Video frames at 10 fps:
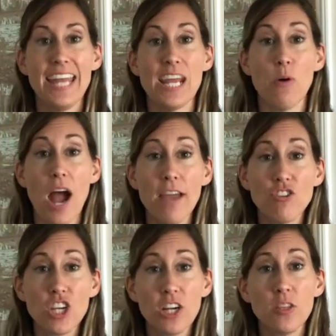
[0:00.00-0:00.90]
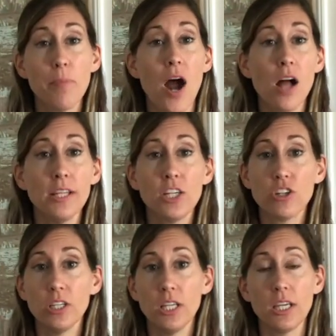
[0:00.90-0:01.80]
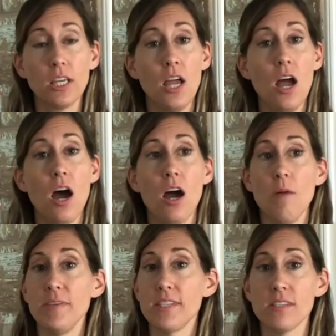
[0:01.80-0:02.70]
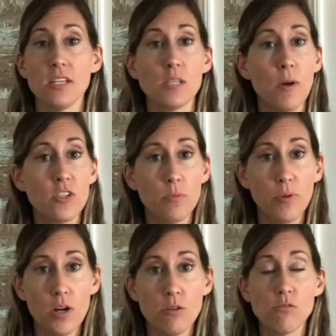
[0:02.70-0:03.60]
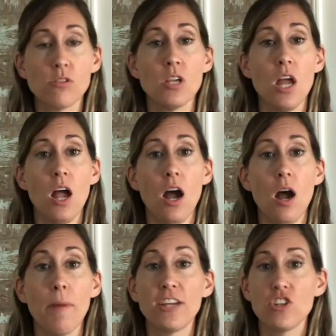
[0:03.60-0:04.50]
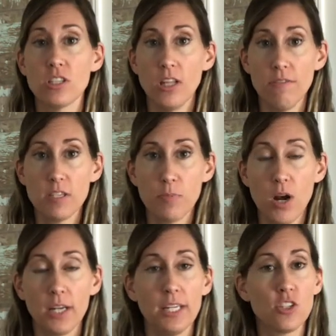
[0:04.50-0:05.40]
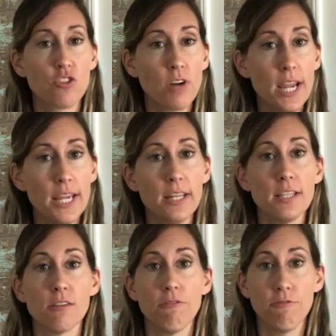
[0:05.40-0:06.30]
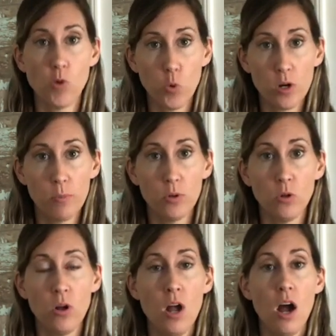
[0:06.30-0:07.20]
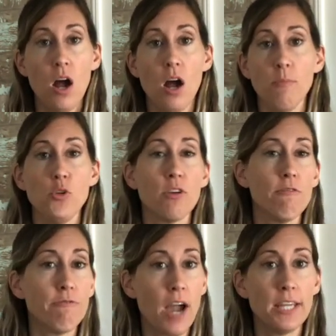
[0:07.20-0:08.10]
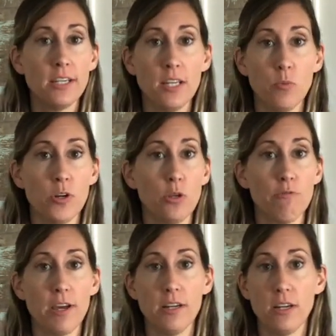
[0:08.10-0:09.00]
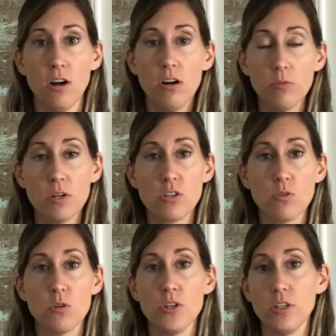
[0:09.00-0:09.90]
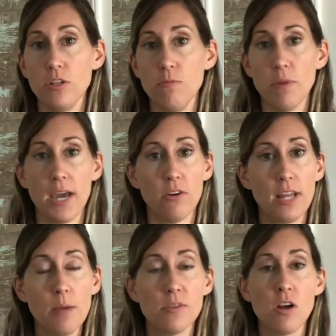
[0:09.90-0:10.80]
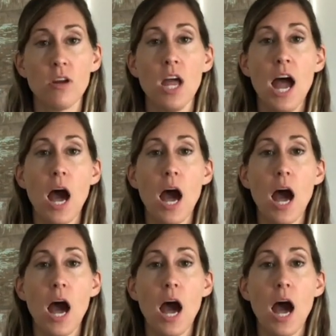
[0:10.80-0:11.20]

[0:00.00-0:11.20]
Now, I've shared the polyacrylic. This isn't a sponsored post. I just love this product. It's great. It's affordable. You can find it anywhere. You can find it at a hardware store. You can buy it on Amazon.